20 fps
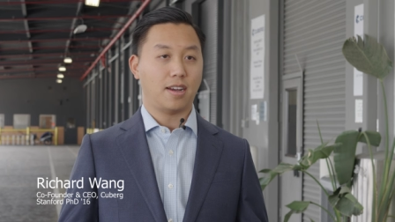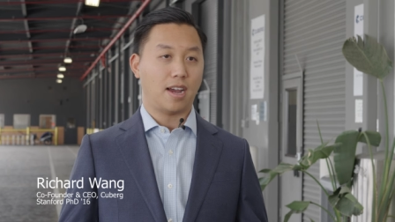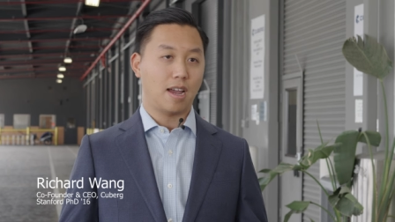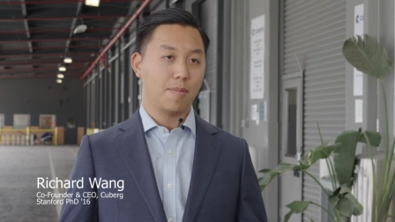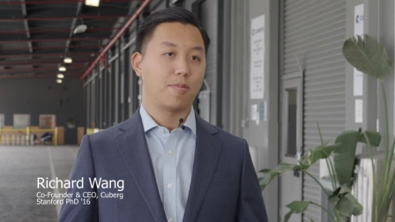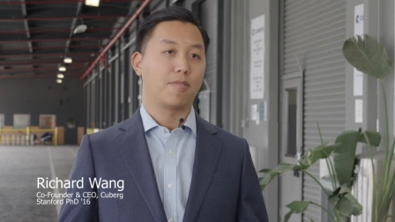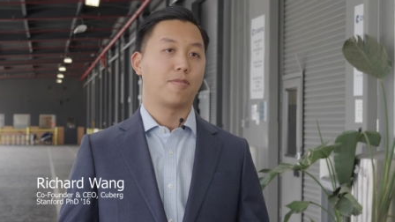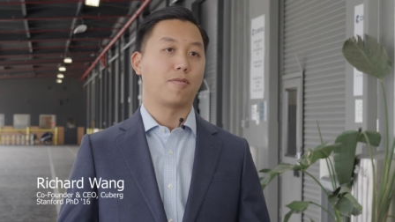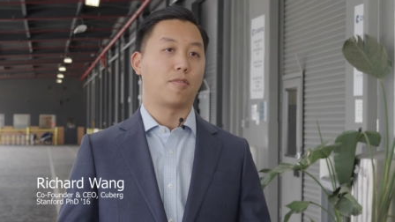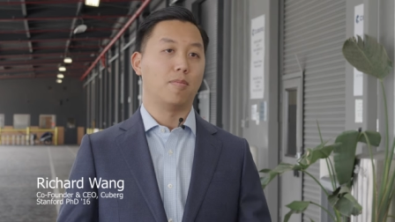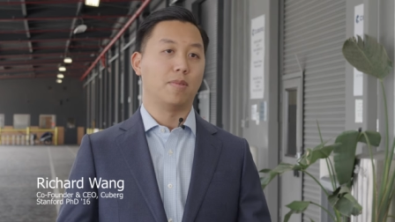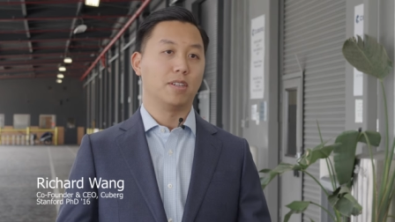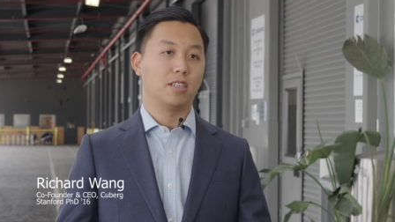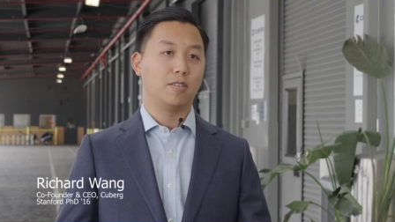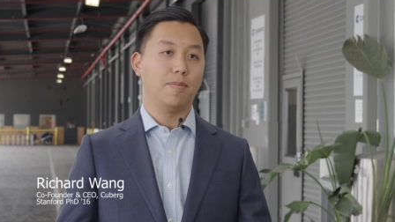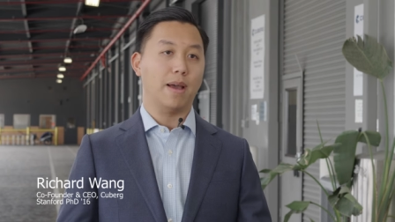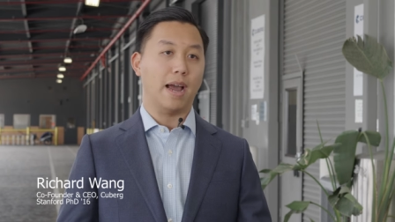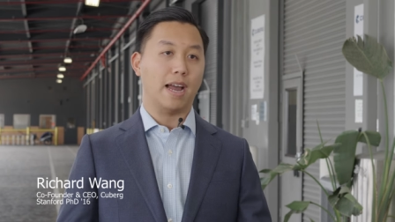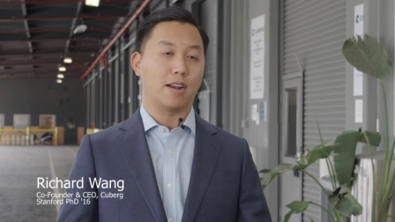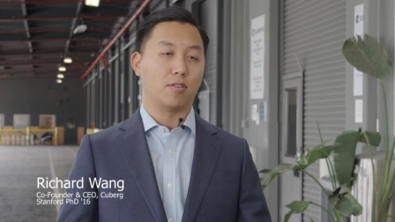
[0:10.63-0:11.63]

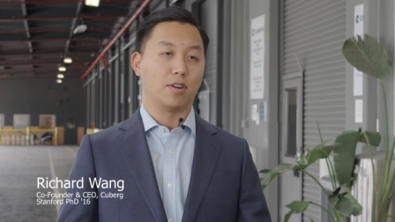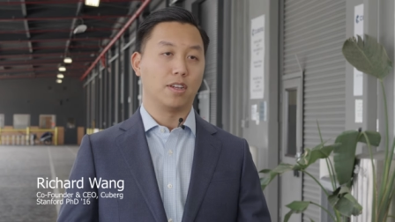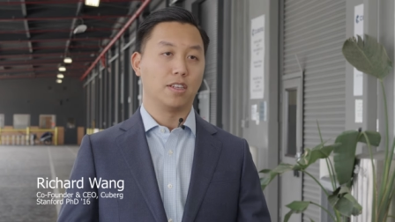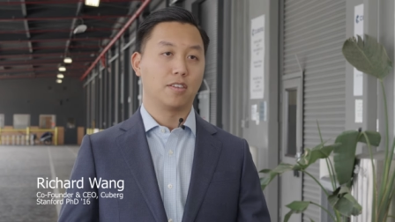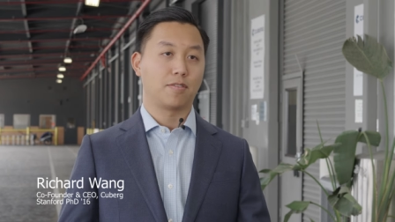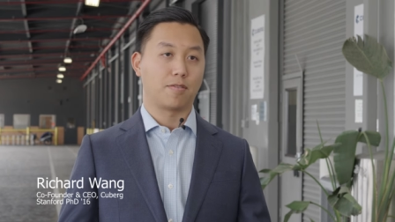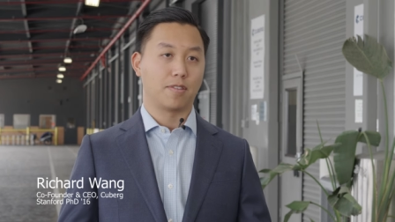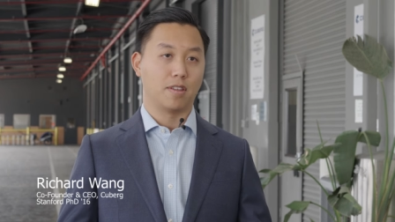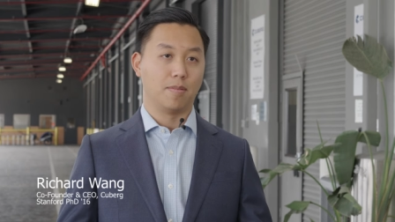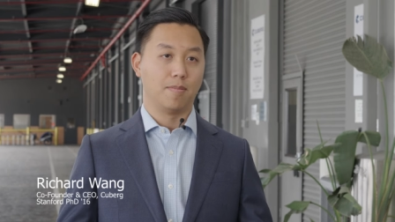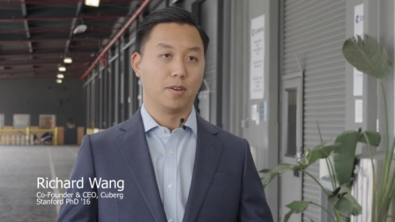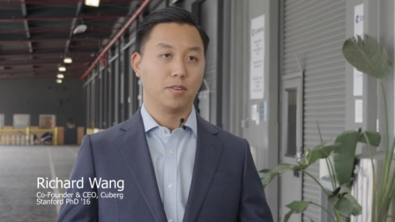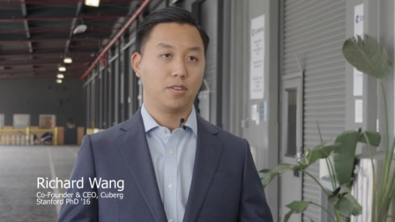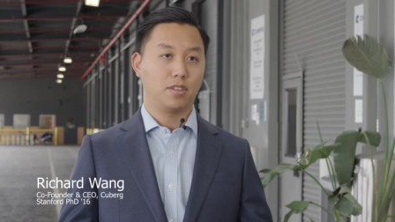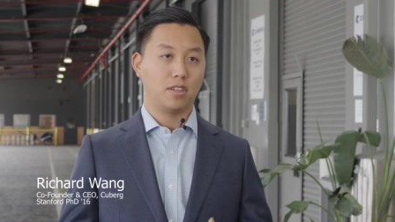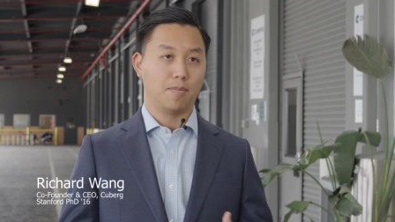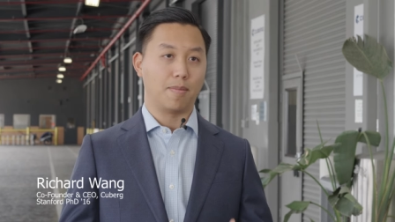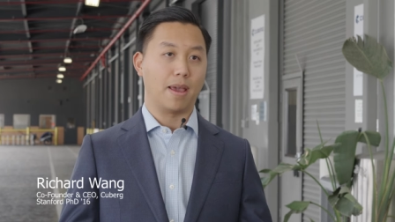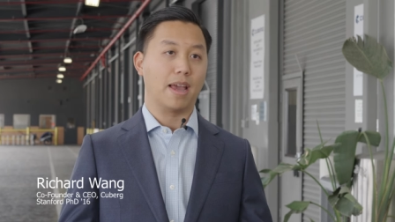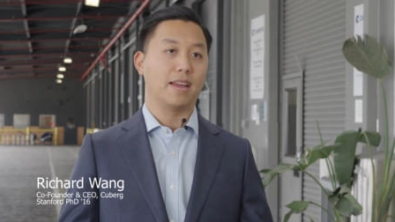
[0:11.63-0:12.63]
high-performance batteries for the
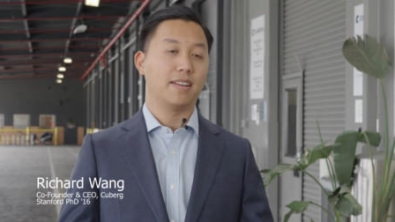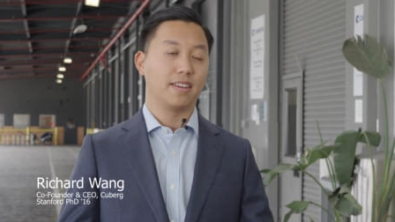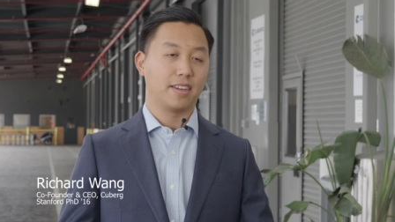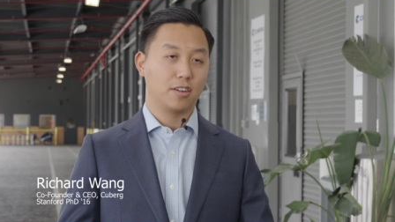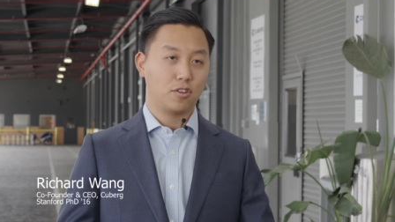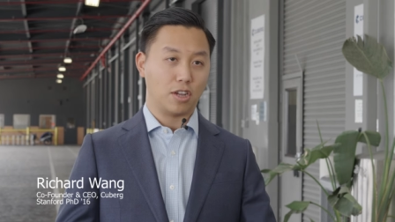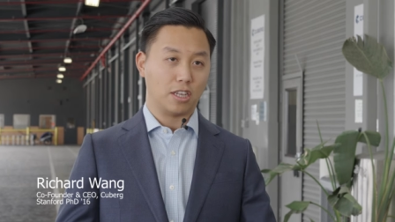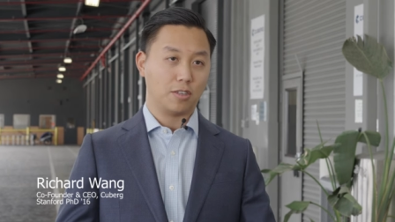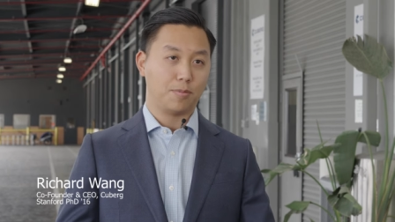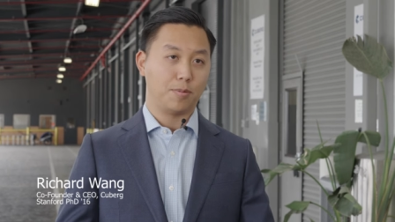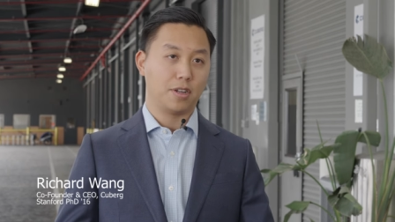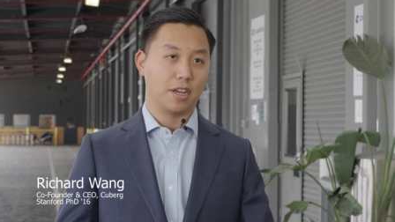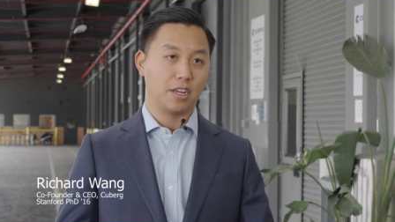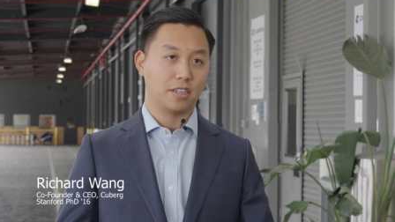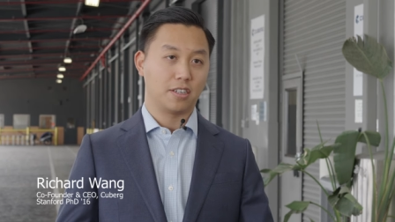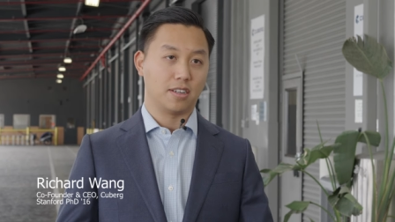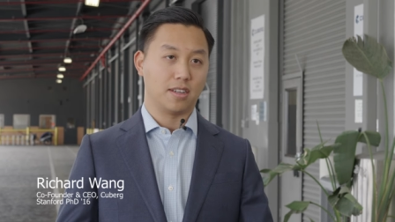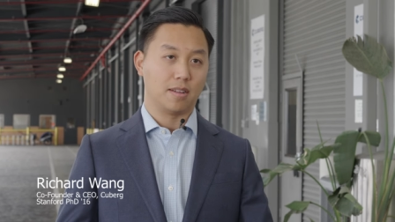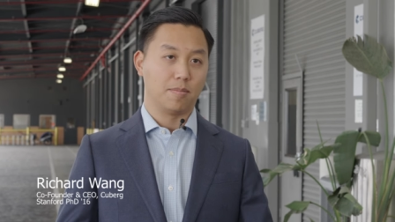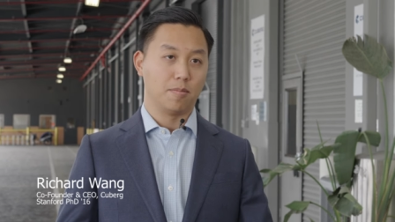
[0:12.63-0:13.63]
most demanding
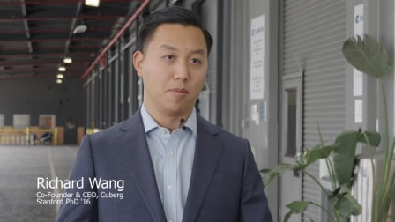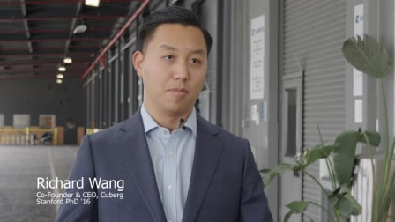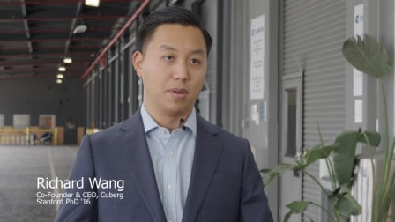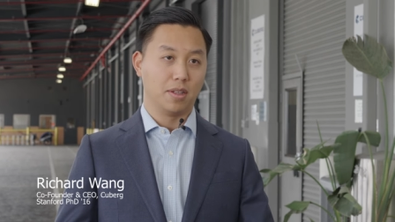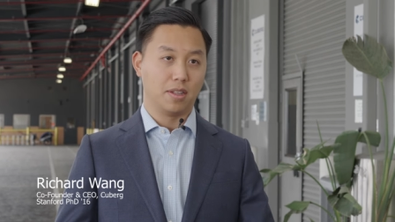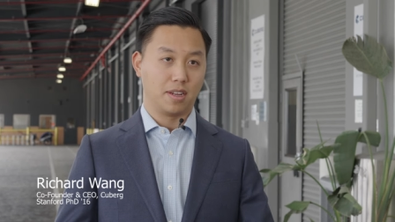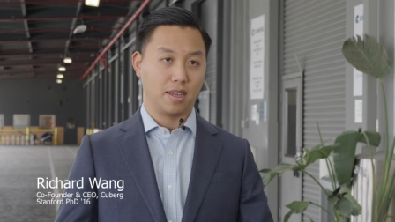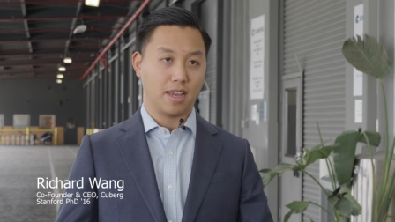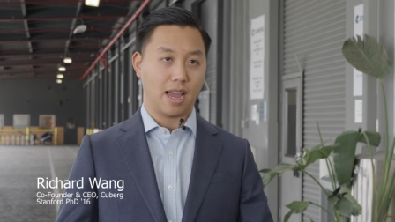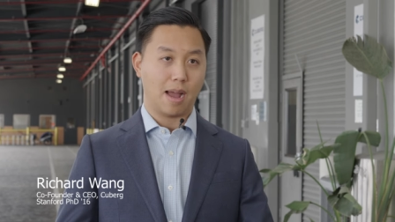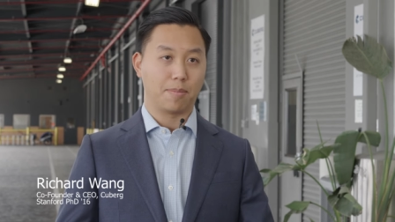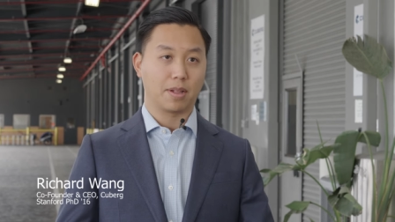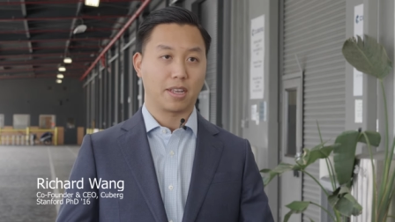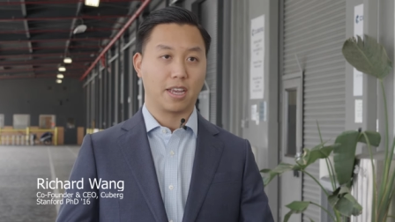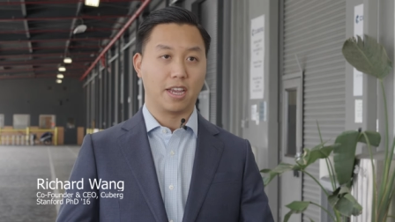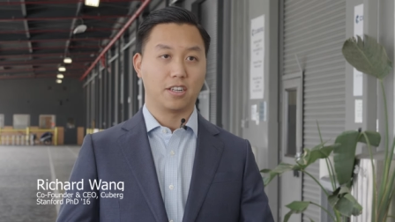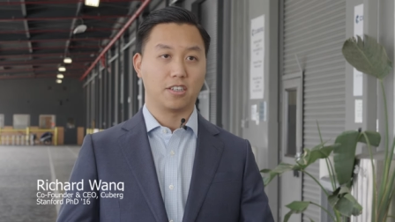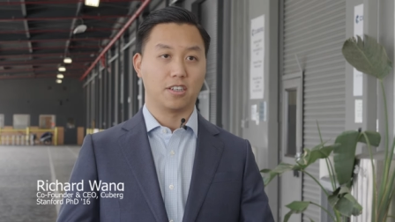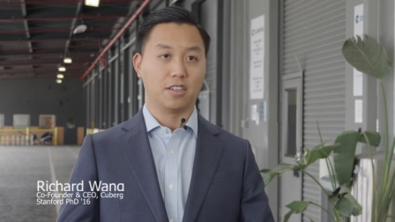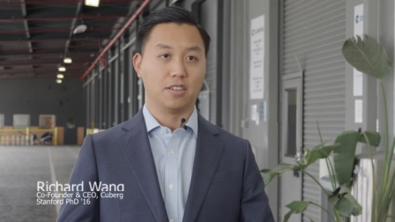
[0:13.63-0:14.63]
transportation and mobility
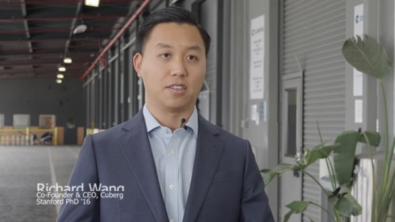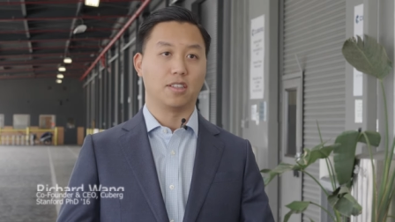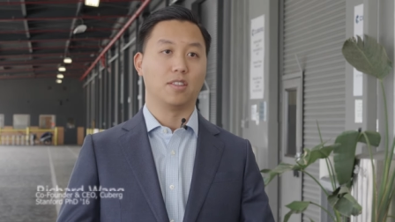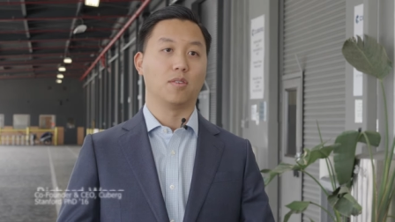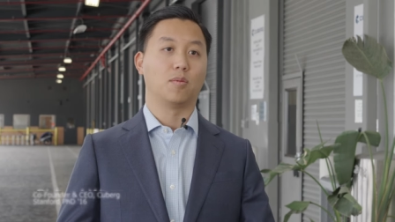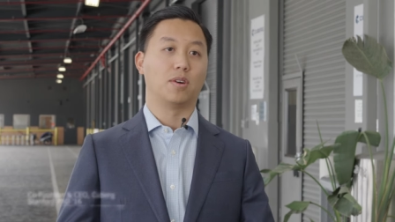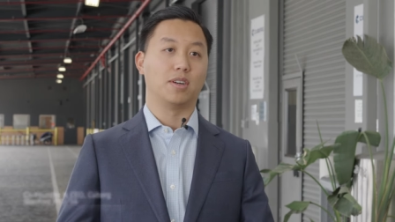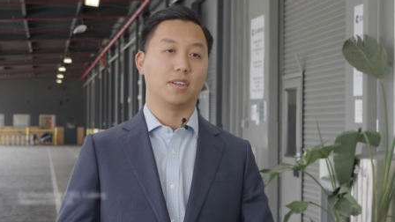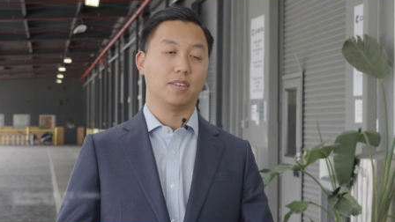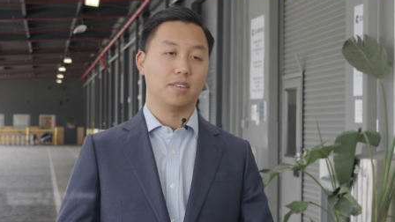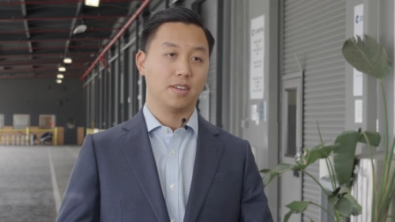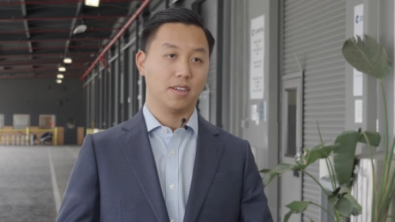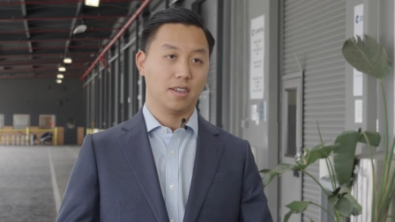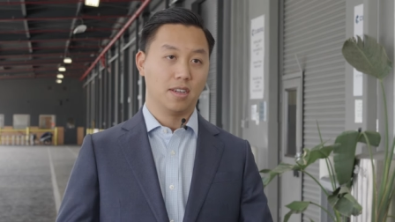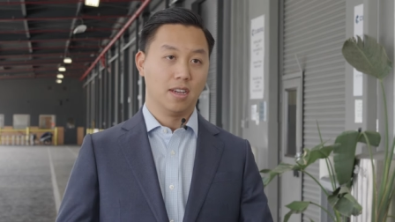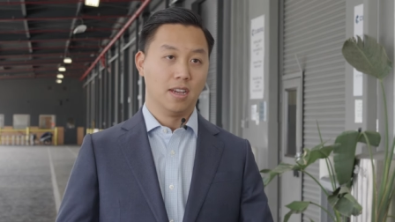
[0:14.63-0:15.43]
applications in the world.